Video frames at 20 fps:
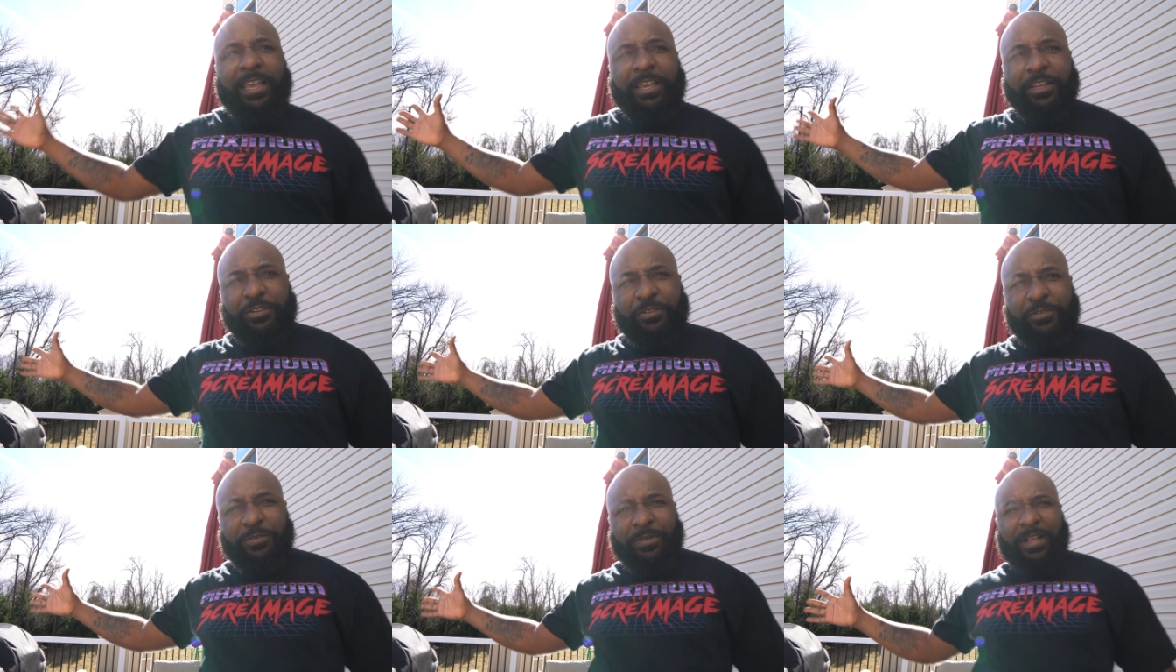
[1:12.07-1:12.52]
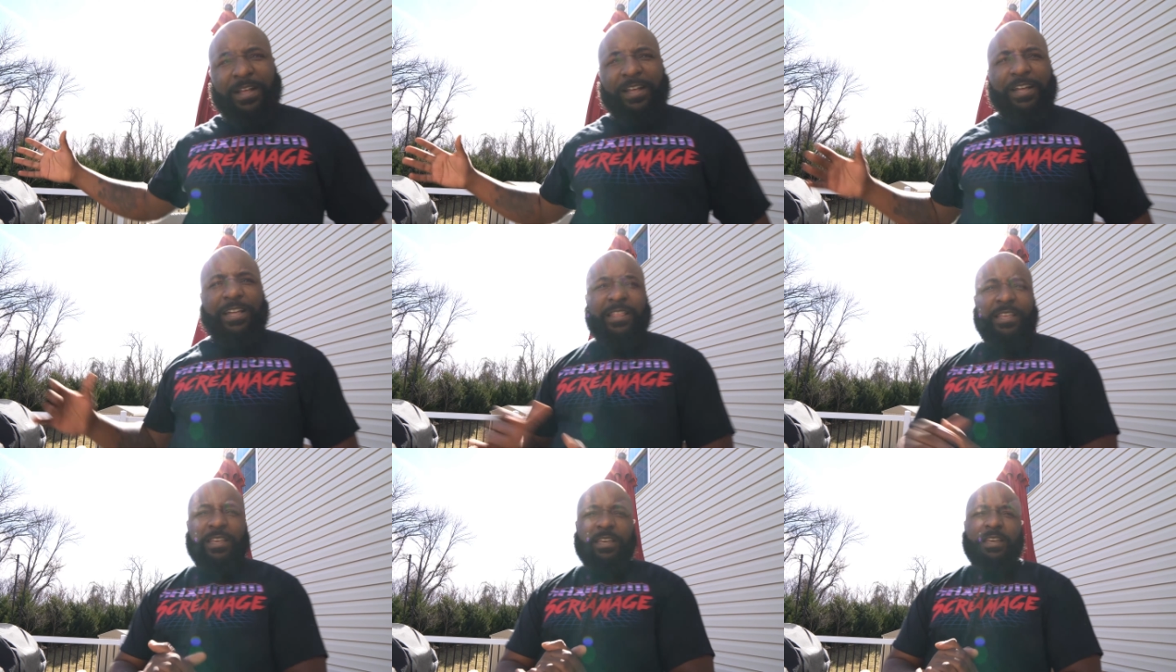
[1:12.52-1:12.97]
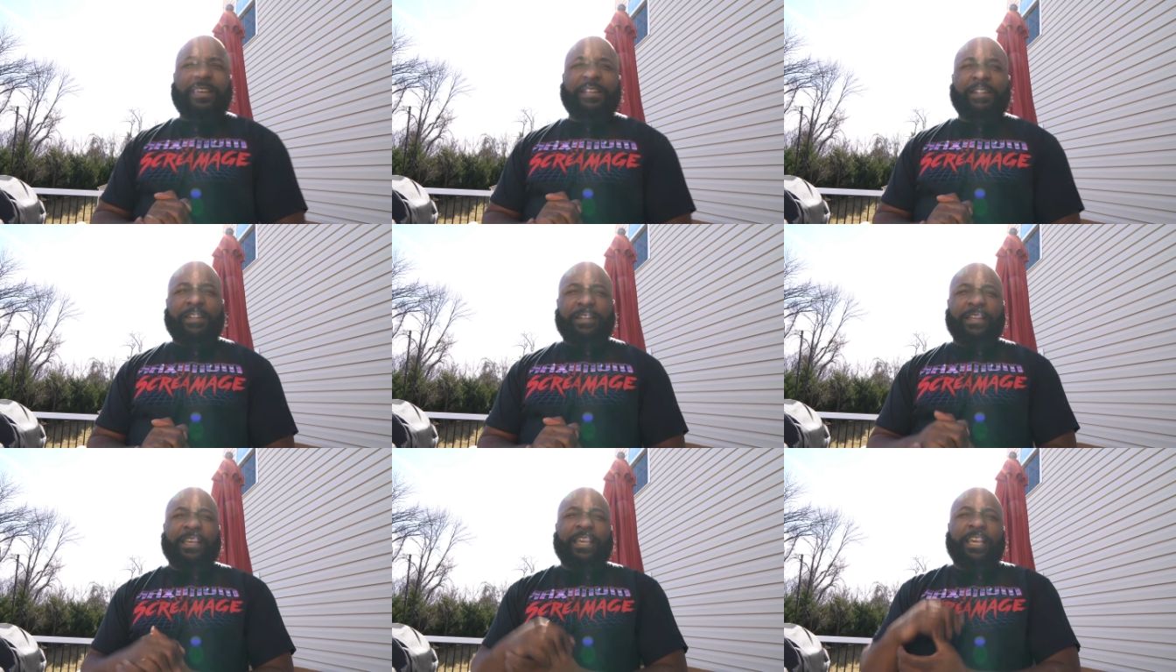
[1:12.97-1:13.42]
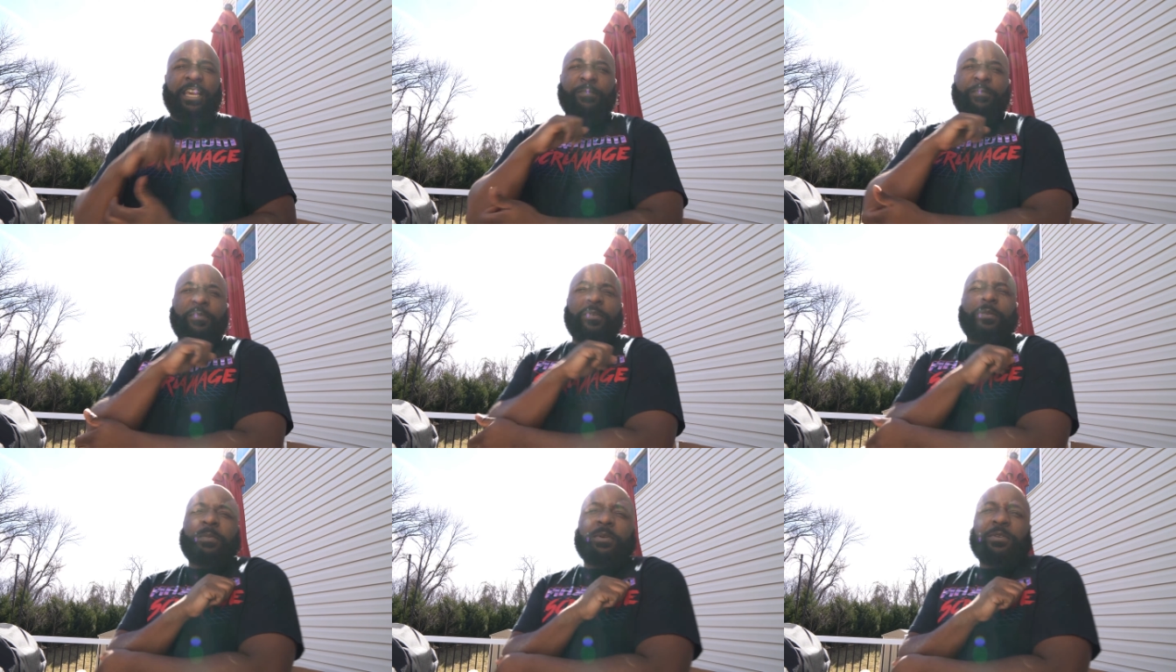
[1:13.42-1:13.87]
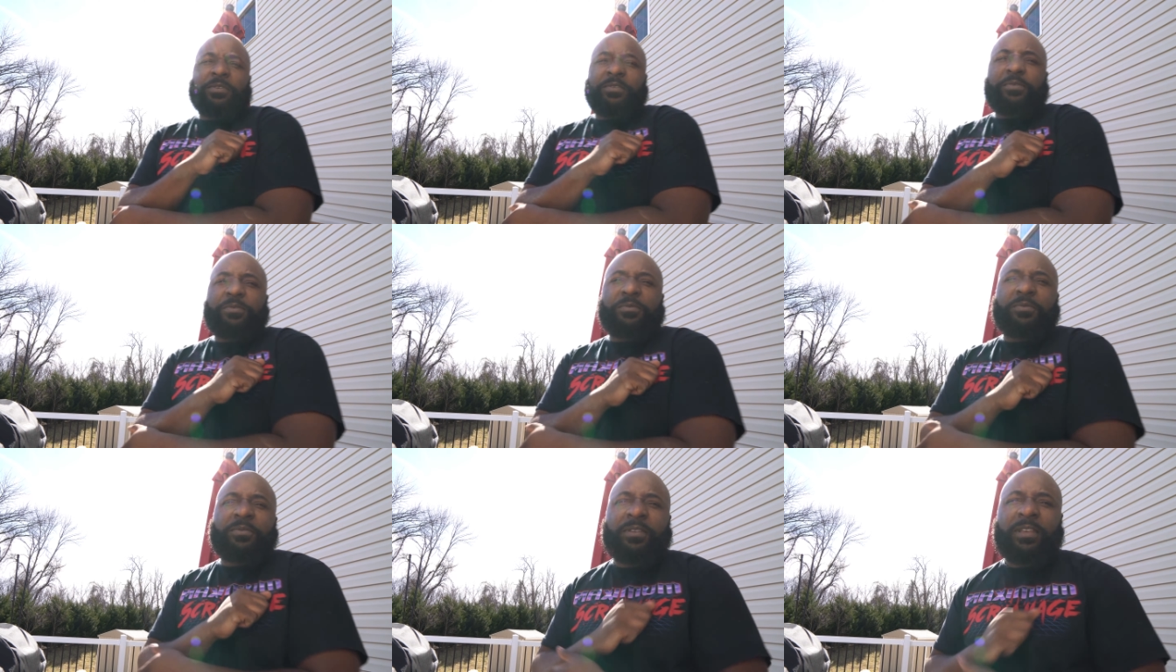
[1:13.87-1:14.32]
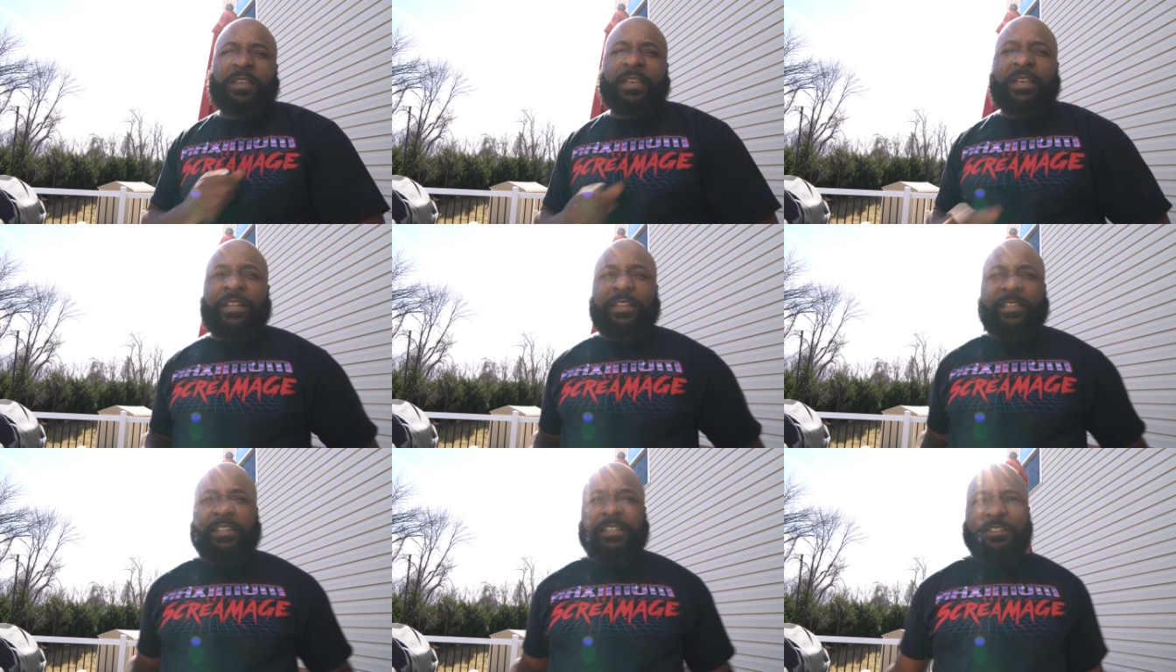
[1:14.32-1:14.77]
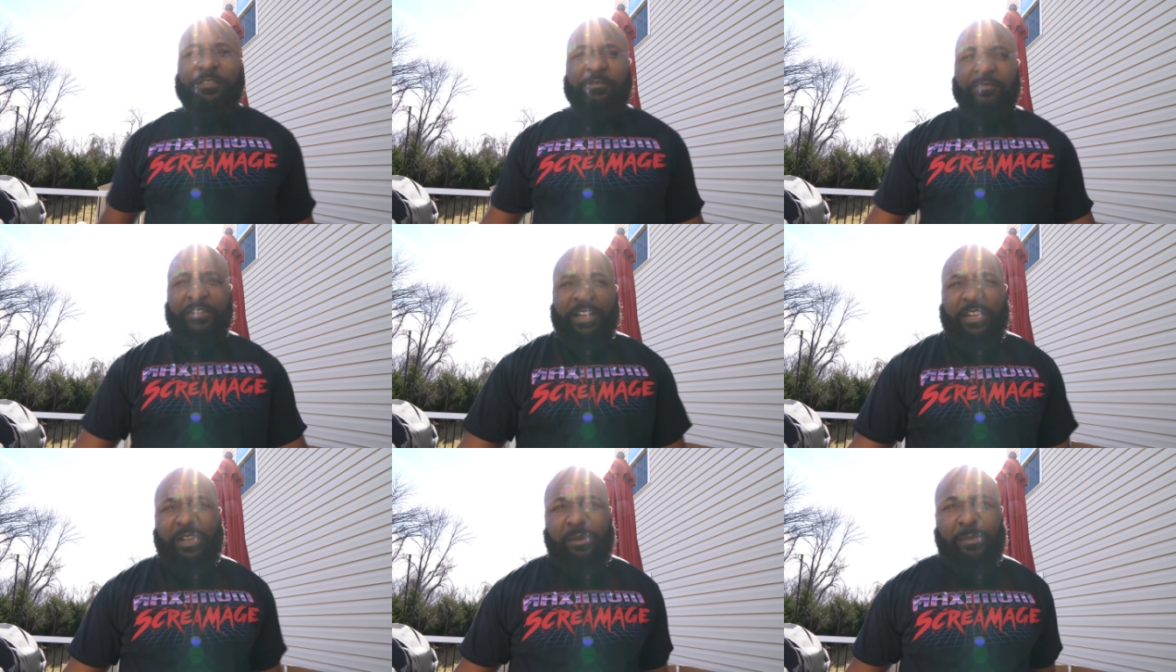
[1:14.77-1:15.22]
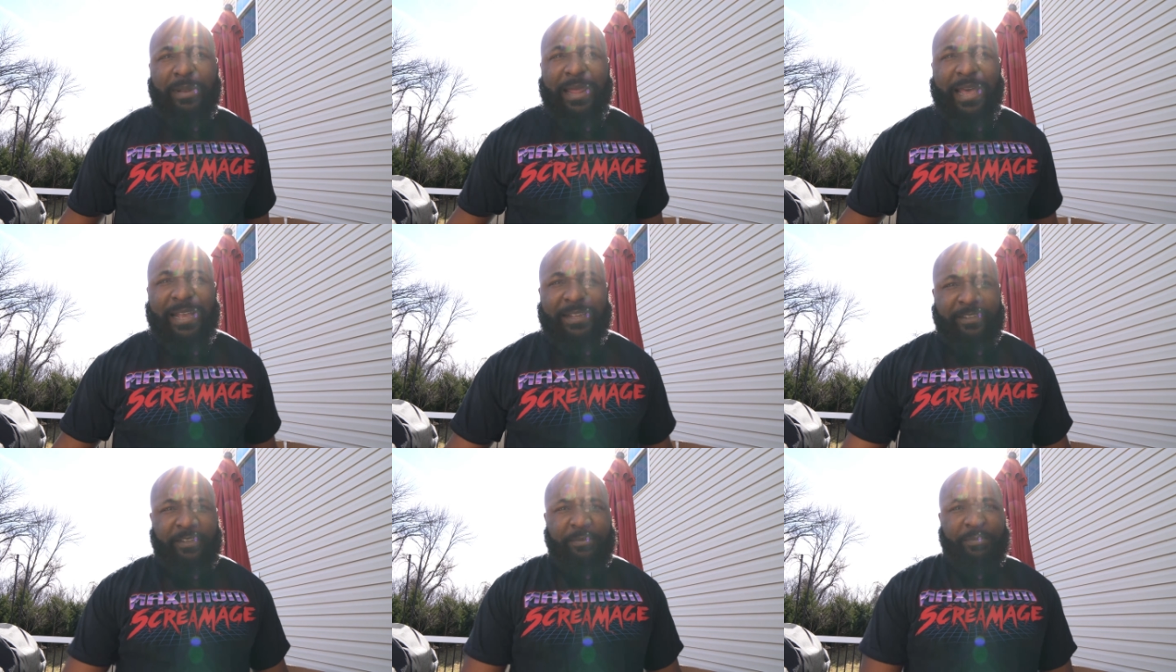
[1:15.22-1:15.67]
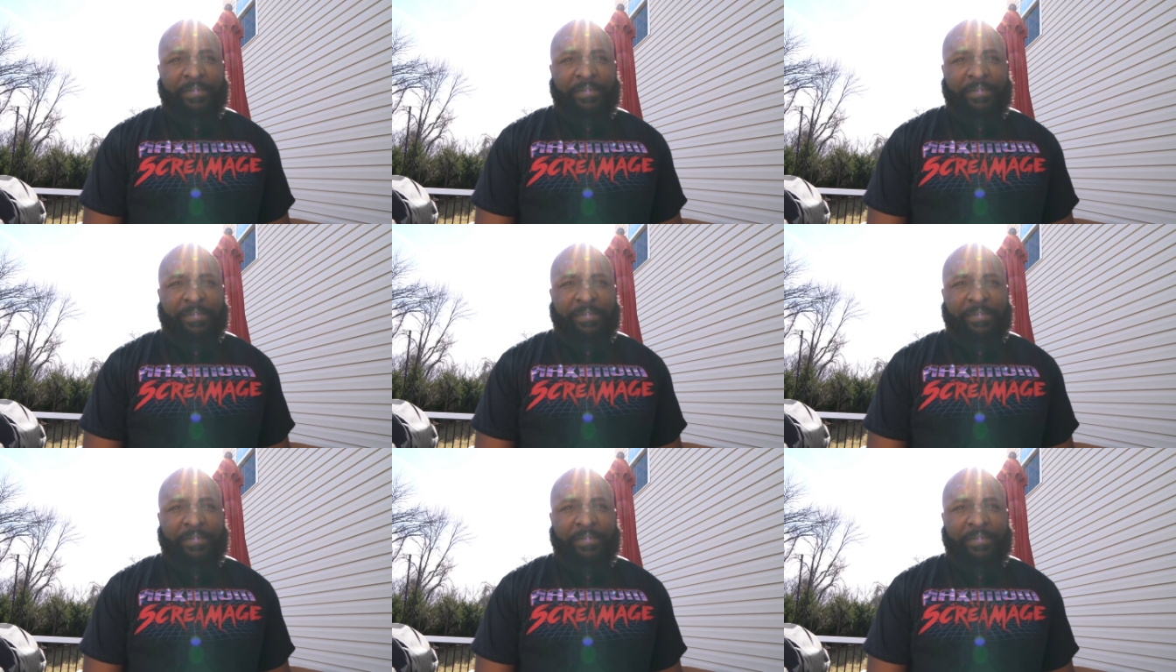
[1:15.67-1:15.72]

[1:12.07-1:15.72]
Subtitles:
it to the other end of the cable, I'm gonna use just some regular black zip